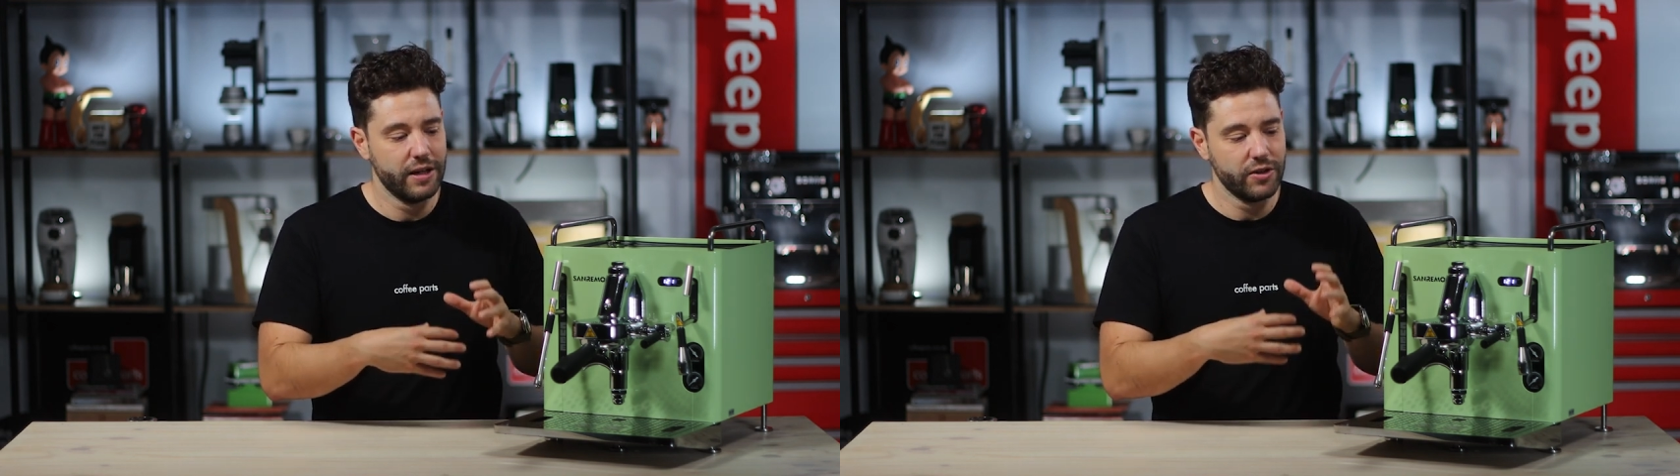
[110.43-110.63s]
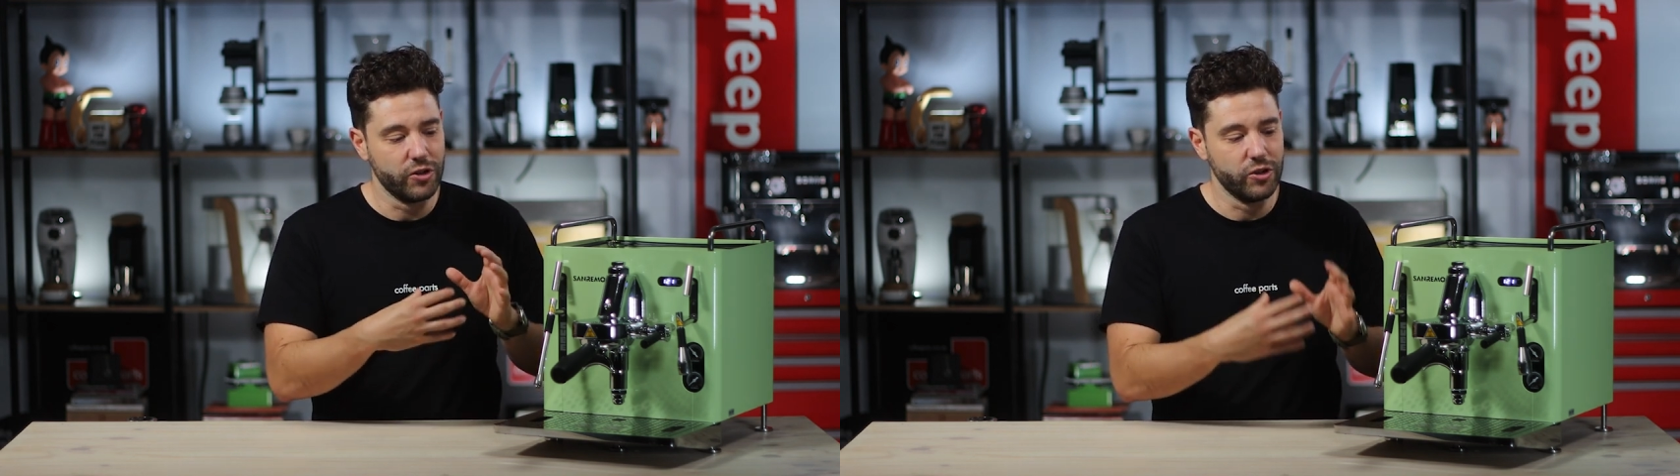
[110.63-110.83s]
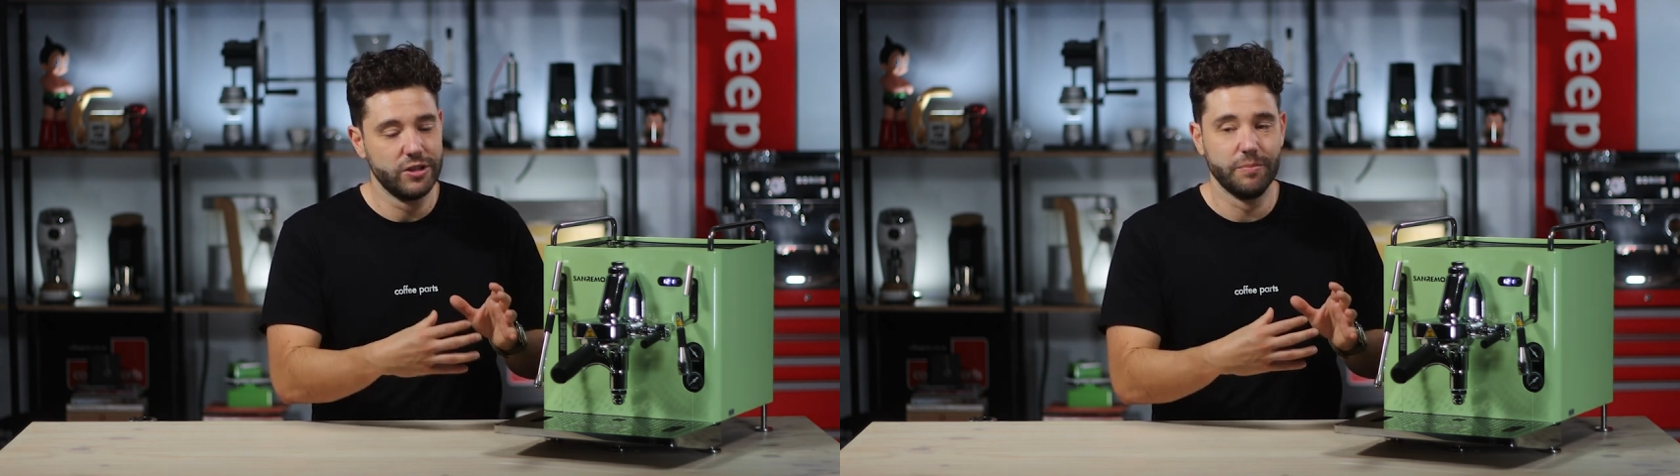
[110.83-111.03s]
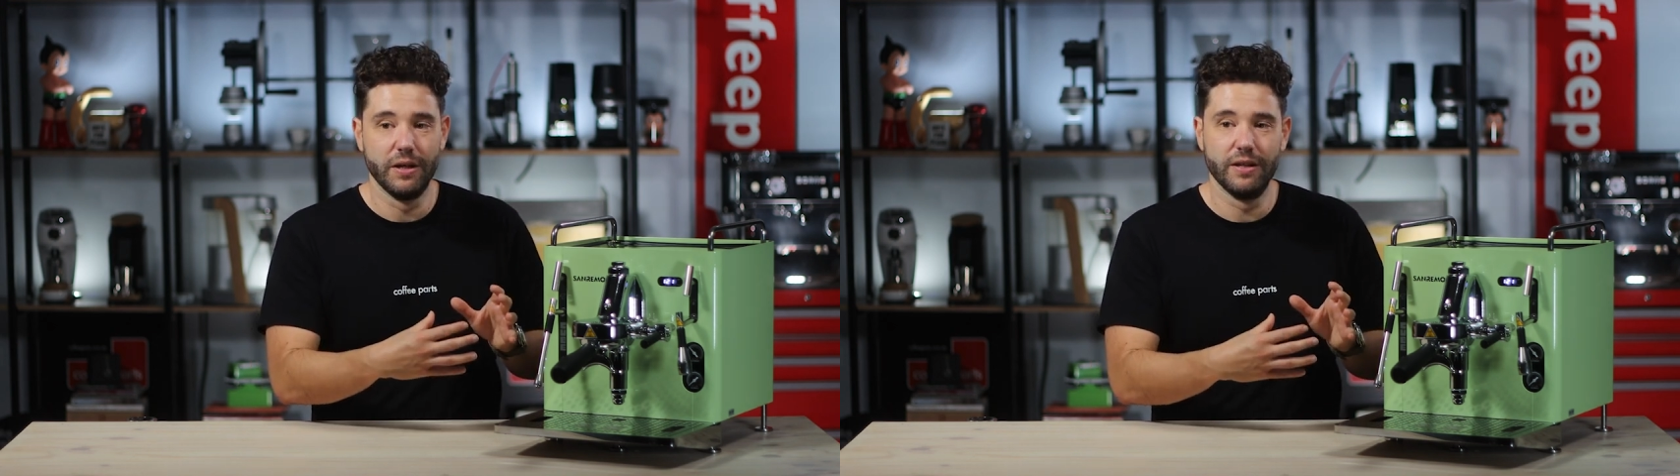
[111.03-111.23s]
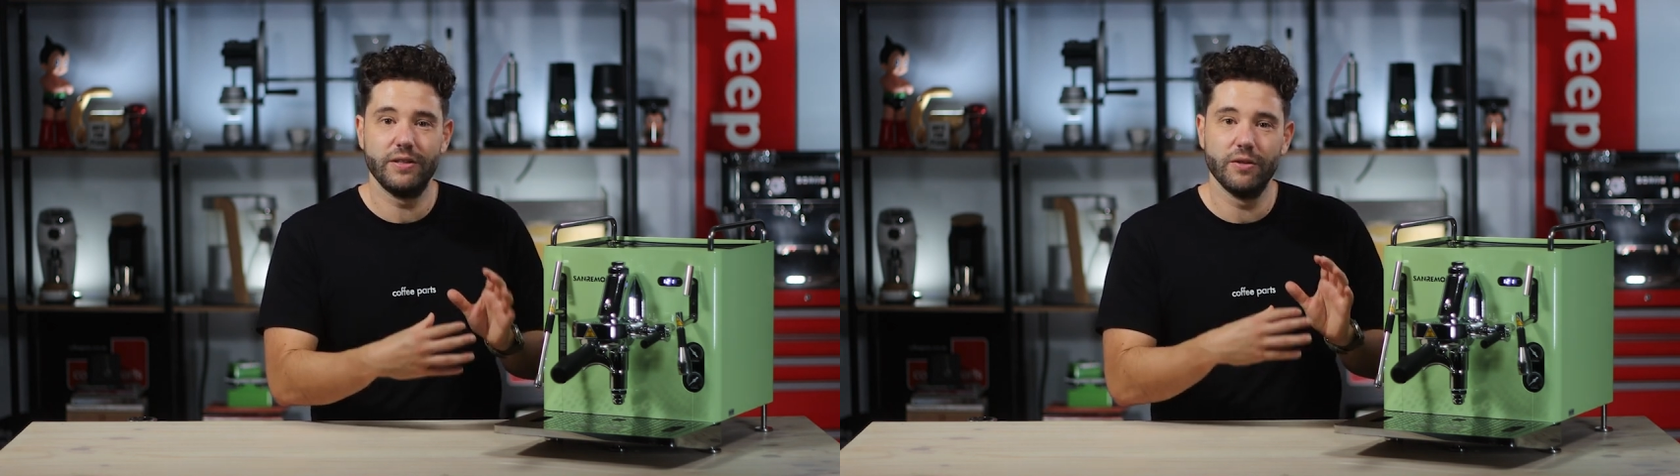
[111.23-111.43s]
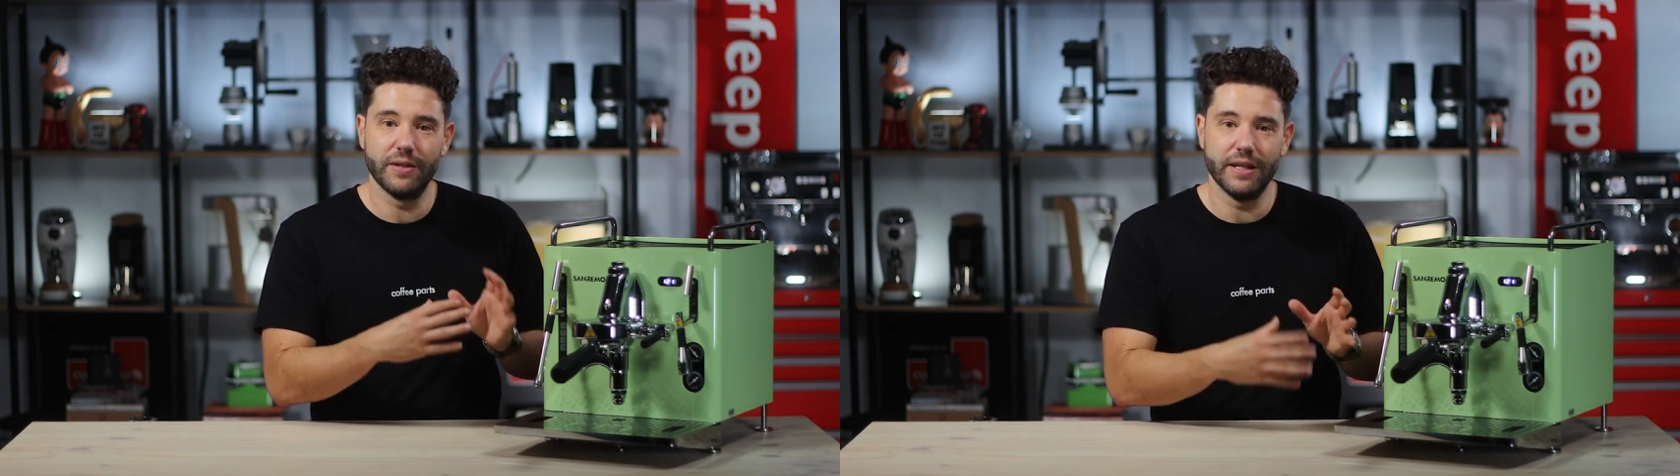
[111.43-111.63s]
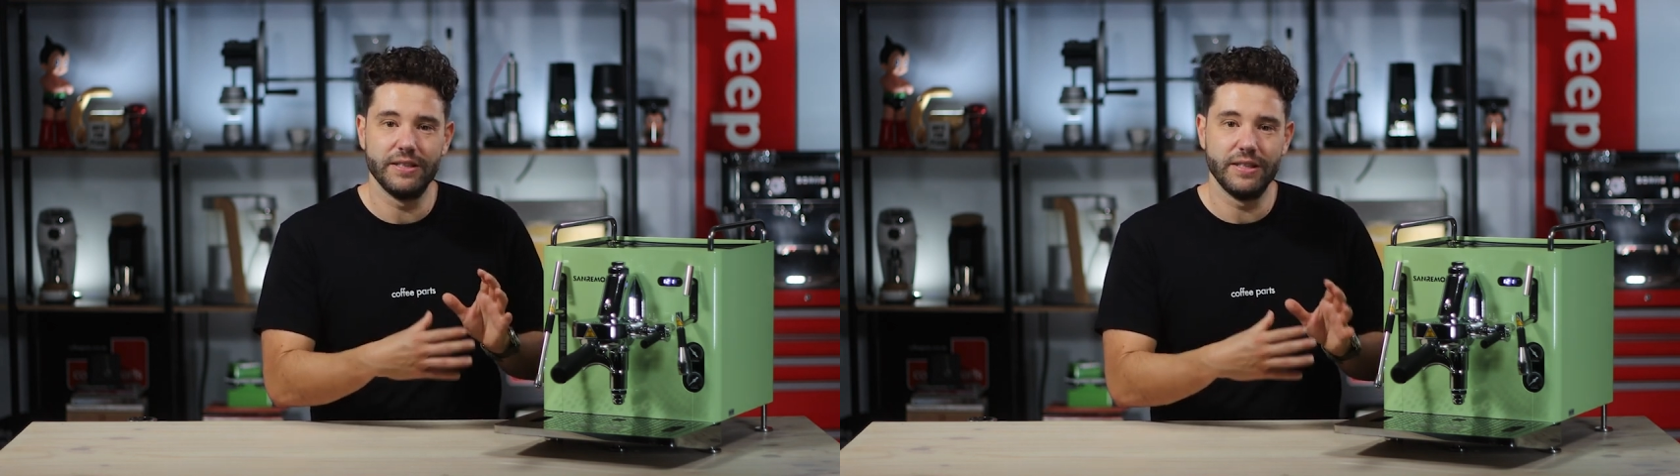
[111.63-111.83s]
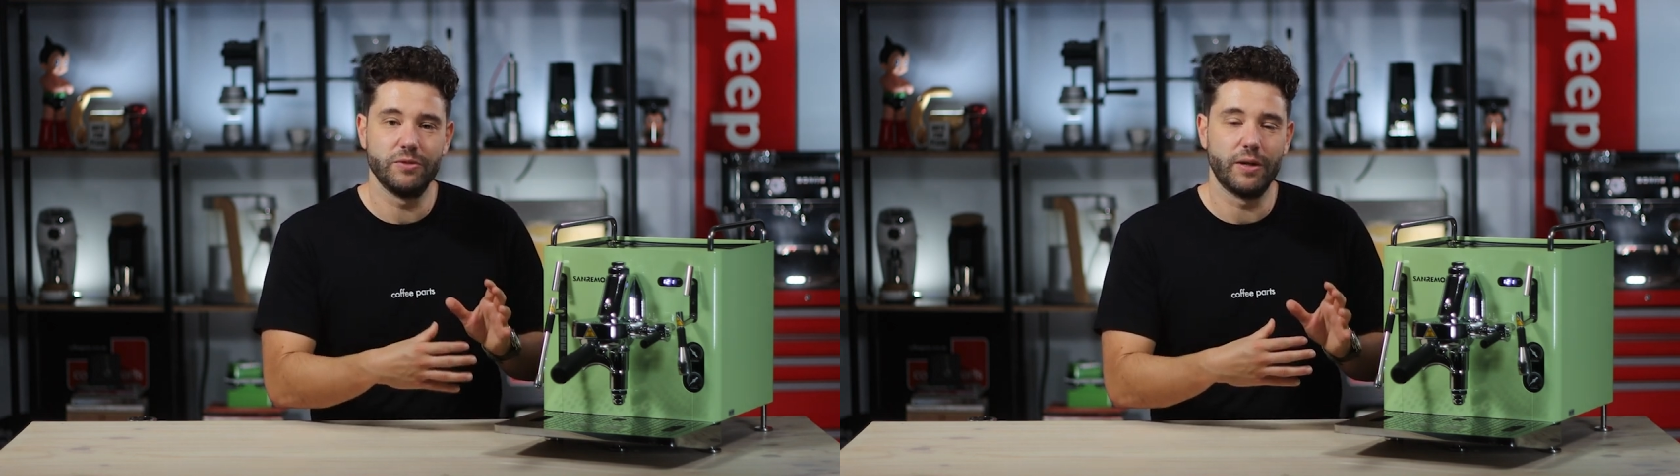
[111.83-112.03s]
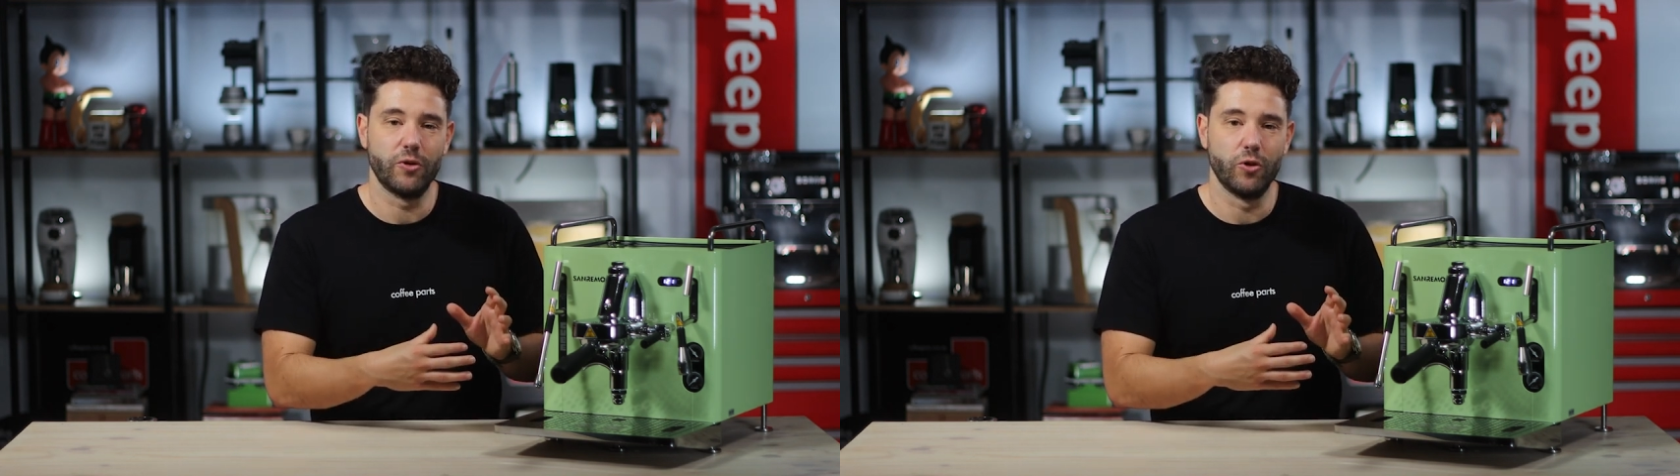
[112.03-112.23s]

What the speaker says: the usability of the E61